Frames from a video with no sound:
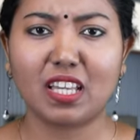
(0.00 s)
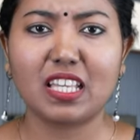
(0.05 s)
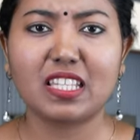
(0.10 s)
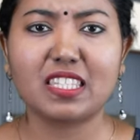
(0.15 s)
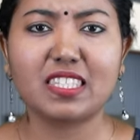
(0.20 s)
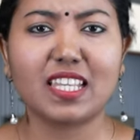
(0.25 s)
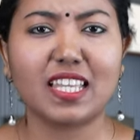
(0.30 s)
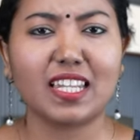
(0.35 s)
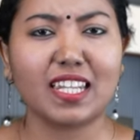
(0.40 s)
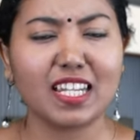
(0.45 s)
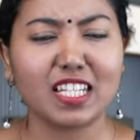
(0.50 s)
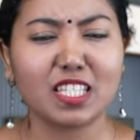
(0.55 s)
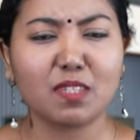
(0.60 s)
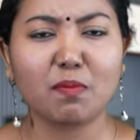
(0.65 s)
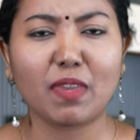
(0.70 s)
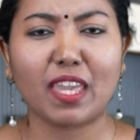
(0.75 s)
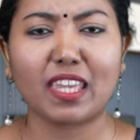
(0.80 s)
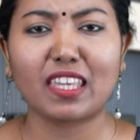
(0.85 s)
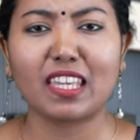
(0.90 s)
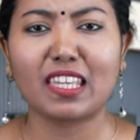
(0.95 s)
sentence
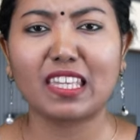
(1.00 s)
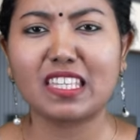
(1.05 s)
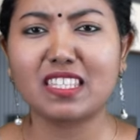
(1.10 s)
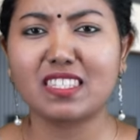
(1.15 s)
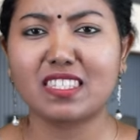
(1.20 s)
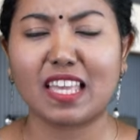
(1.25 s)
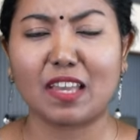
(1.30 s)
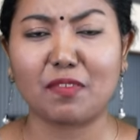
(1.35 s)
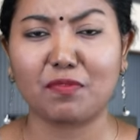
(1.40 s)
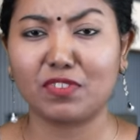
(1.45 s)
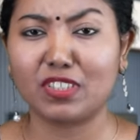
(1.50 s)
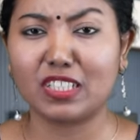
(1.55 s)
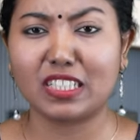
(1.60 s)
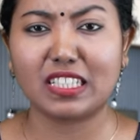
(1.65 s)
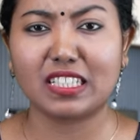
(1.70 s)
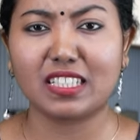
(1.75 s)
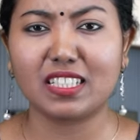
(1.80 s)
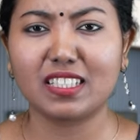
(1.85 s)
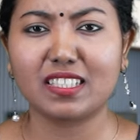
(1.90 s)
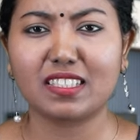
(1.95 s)
making is
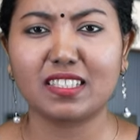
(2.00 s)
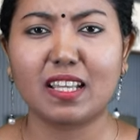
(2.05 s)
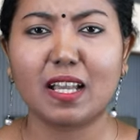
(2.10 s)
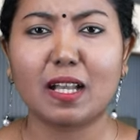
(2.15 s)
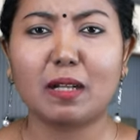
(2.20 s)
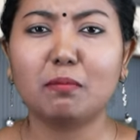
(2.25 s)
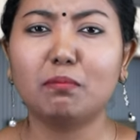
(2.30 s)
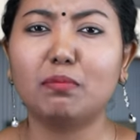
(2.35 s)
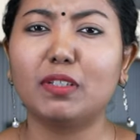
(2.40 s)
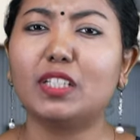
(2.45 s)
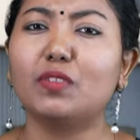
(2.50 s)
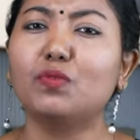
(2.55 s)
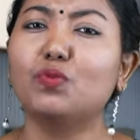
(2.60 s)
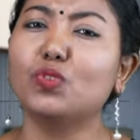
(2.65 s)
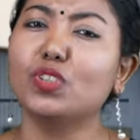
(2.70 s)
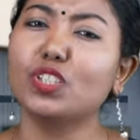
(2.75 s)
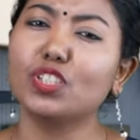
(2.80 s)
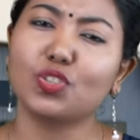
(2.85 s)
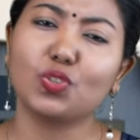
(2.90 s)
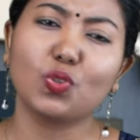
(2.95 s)
effortless but
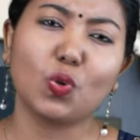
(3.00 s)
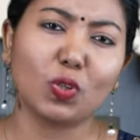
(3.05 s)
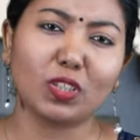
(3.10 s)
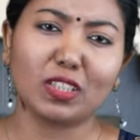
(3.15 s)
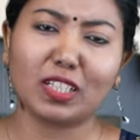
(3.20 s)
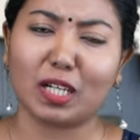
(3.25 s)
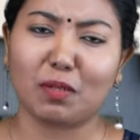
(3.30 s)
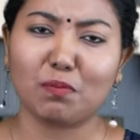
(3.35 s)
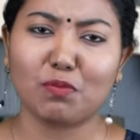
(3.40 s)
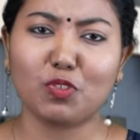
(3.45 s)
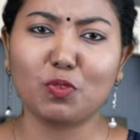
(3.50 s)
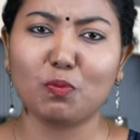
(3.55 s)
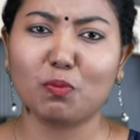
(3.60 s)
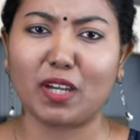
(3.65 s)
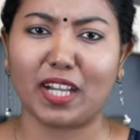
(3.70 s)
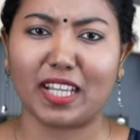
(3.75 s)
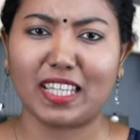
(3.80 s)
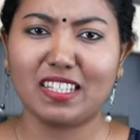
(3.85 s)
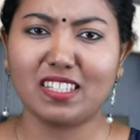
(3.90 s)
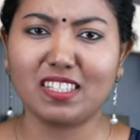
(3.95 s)
words don't come to
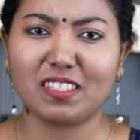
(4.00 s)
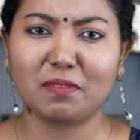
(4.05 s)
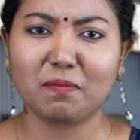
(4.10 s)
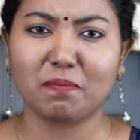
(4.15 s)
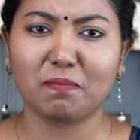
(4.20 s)
mind,